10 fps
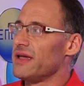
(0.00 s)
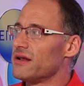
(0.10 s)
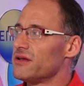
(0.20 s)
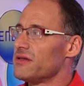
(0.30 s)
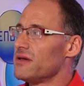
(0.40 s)

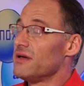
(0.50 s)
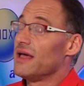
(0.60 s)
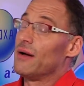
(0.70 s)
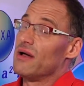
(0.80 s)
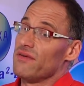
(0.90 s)
England.
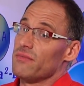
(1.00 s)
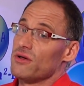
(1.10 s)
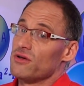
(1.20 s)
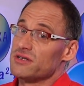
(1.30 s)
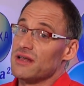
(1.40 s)
However,
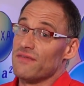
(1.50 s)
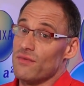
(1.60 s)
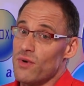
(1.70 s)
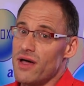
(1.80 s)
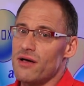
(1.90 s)
because I live
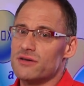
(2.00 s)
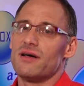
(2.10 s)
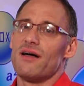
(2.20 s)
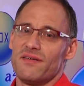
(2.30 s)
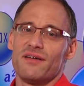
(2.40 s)
in Wales,
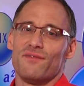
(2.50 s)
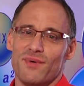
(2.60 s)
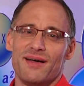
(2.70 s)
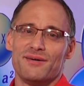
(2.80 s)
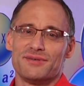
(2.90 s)
I think of
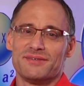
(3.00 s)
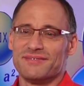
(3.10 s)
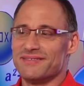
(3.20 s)
Wales.